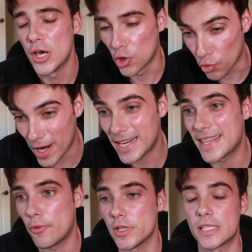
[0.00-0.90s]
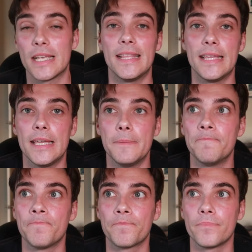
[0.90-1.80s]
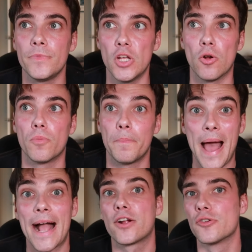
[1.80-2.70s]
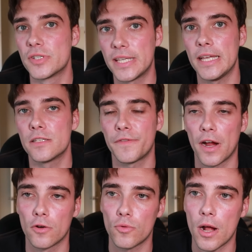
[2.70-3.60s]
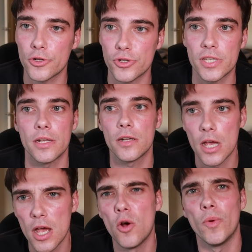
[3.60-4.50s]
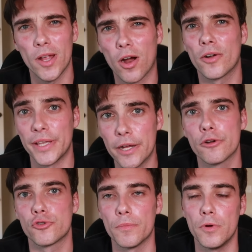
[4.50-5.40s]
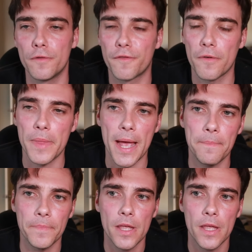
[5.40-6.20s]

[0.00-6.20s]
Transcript: Granted, that was in the, you know, Packers days of Aaron Rodgers, and we are years removed from that.